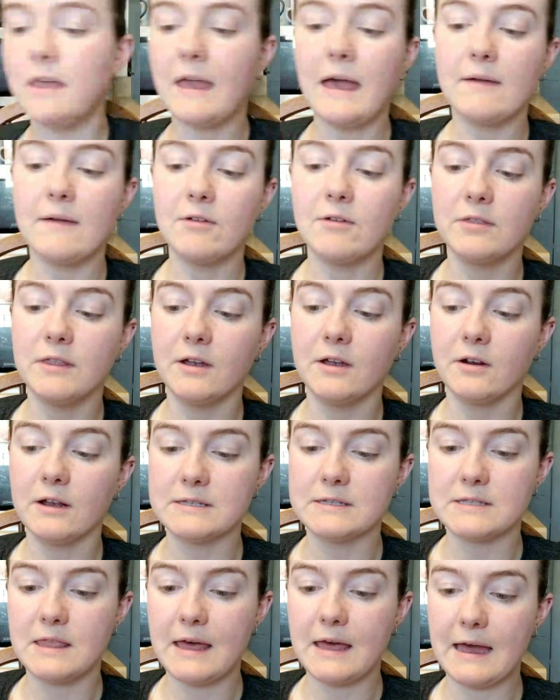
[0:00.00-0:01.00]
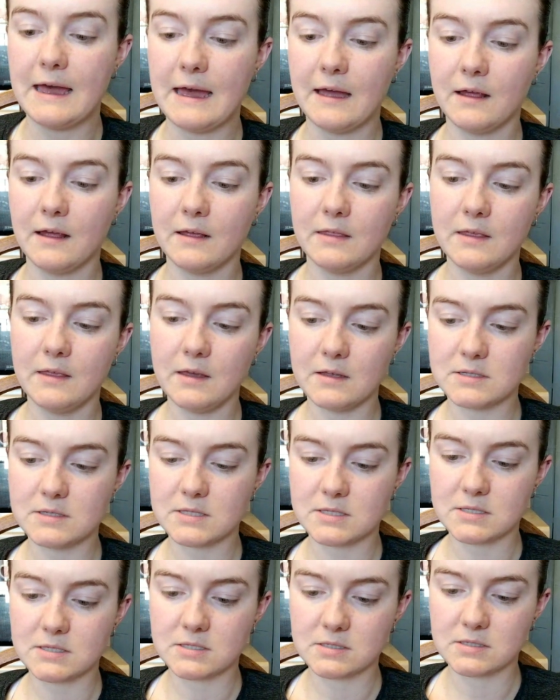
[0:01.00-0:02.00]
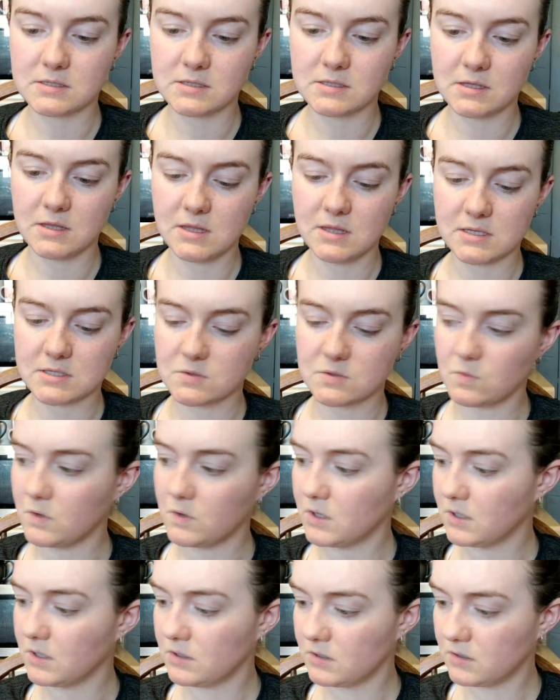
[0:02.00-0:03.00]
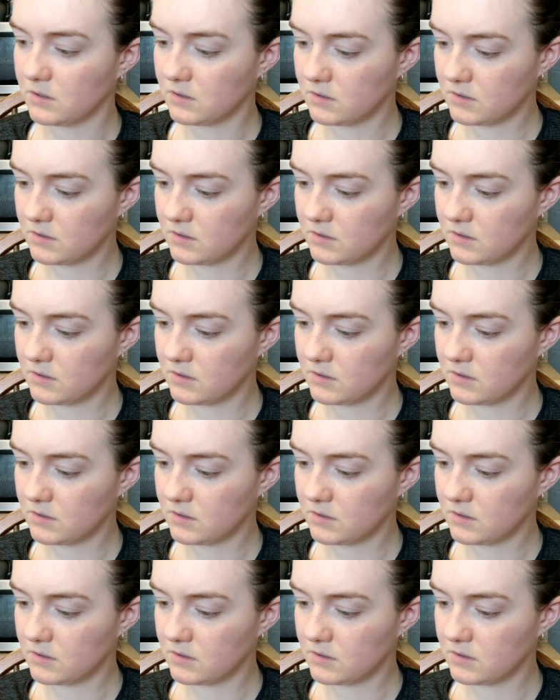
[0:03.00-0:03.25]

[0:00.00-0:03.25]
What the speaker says: they have on there is that, I think it's this one.